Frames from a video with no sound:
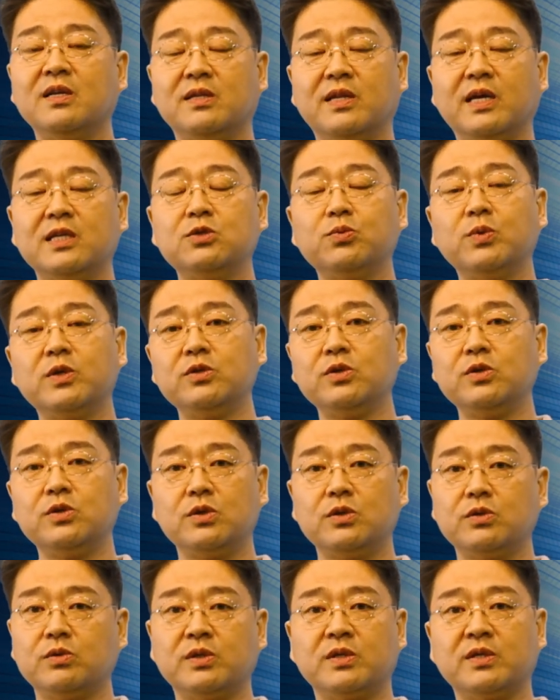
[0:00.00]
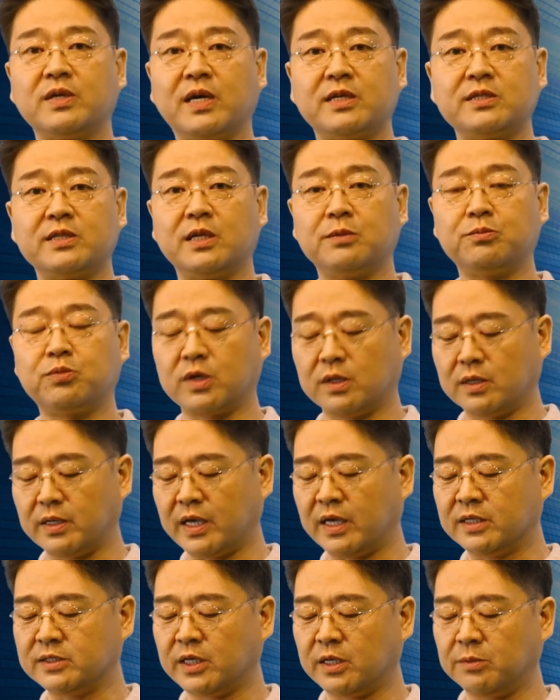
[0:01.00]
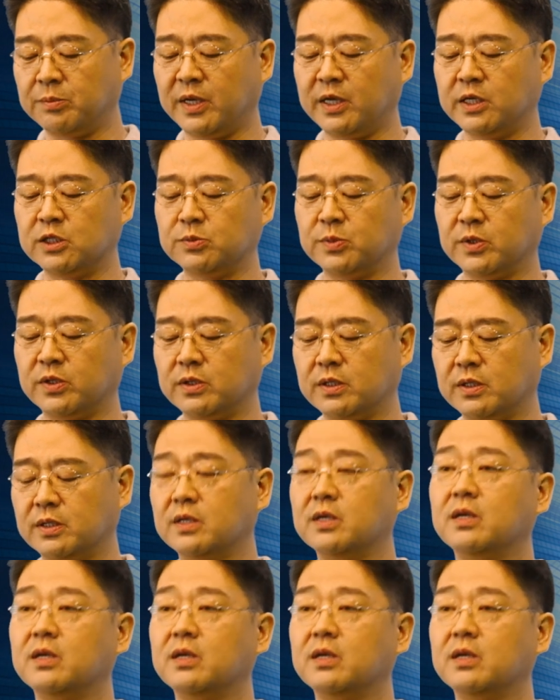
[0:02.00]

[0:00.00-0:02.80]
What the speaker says: That's what you do in an agile management.